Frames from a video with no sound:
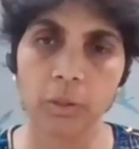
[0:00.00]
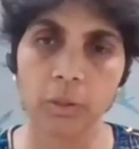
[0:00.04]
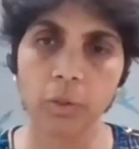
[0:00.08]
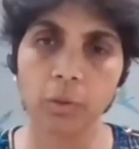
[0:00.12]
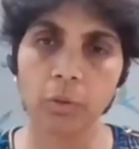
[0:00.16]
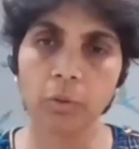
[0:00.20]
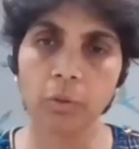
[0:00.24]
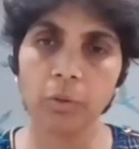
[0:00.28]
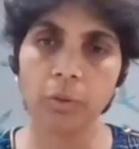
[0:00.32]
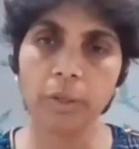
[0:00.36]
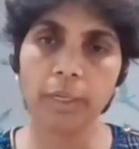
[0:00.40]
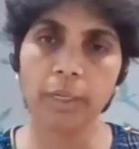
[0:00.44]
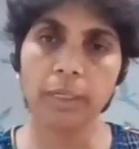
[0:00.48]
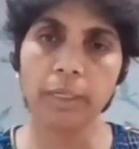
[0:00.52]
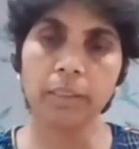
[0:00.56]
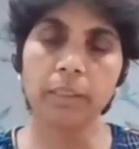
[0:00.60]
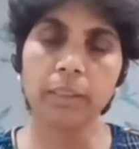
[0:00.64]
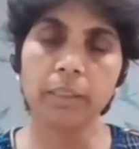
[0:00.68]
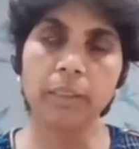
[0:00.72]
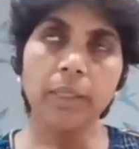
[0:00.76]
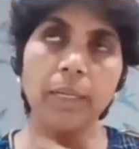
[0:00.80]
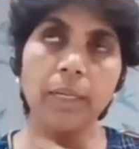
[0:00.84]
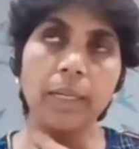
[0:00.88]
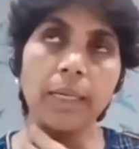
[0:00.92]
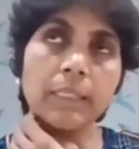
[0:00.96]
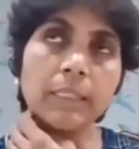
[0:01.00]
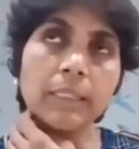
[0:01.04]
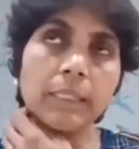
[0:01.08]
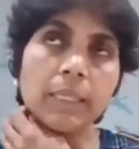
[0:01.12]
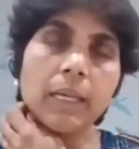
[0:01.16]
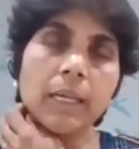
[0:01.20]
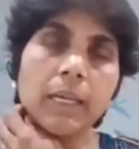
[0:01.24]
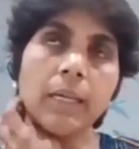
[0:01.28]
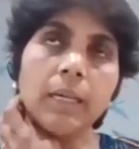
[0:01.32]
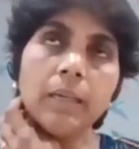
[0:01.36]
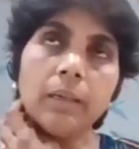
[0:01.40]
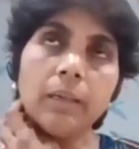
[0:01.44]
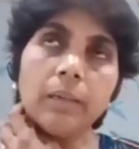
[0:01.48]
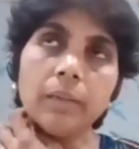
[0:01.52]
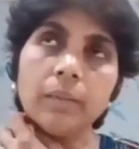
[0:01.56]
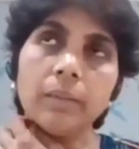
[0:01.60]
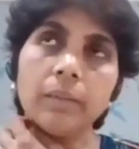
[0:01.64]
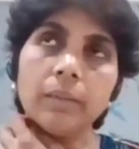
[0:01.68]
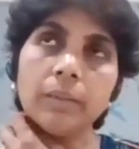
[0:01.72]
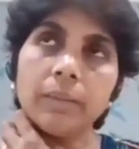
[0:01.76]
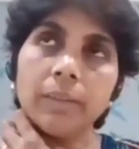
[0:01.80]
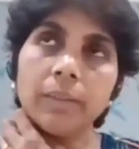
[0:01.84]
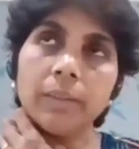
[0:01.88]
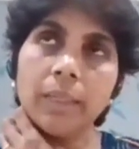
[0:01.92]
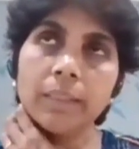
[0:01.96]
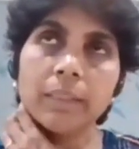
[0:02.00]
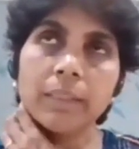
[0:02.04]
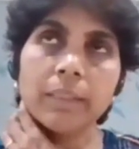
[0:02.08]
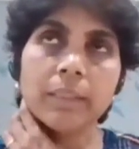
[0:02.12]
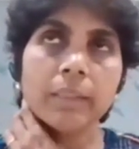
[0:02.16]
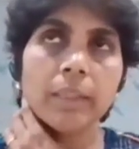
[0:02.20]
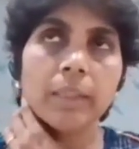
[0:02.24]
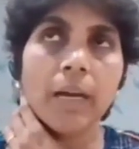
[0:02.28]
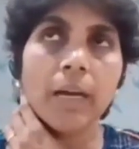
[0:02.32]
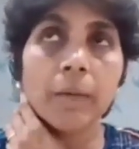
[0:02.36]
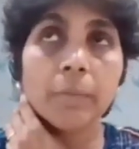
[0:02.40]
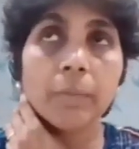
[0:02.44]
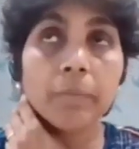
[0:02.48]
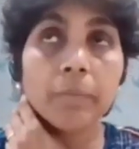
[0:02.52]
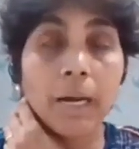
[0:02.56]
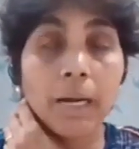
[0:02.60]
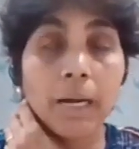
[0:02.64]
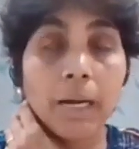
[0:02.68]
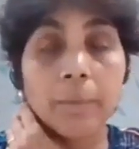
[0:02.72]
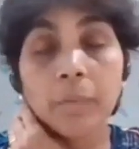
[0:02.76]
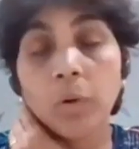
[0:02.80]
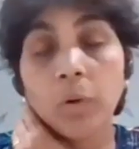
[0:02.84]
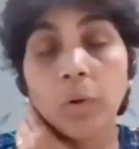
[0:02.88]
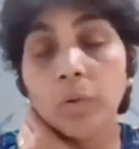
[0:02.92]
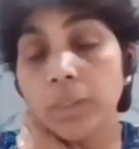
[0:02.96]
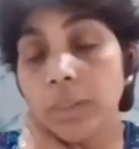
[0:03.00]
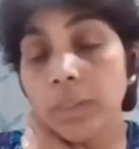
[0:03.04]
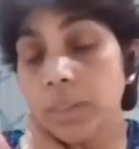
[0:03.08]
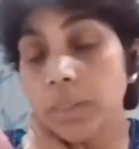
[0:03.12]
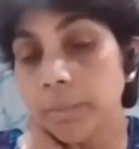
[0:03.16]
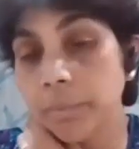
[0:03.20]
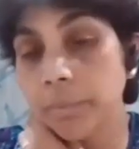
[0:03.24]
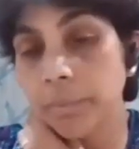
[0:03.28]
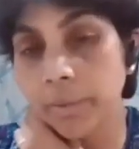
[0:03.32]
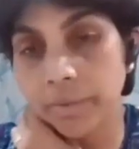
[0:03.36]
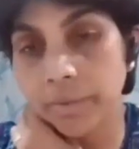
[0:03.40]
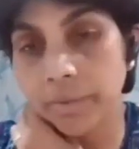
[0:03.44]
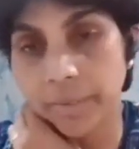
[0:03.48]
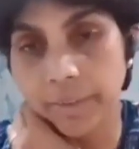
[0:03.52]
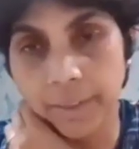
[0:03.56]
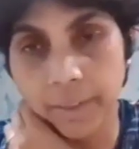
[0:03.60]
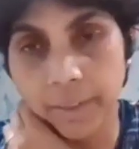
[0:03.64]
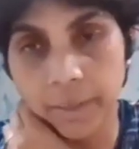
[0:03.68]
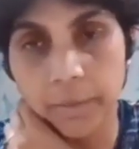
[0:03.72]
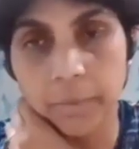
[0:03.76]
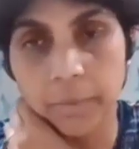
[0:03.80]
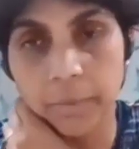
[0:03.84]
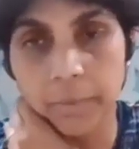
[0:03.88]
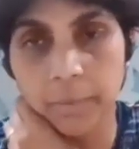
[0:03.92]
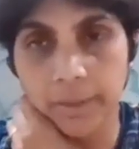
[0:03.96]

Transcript: So it's like saying that I'm oversimplifying,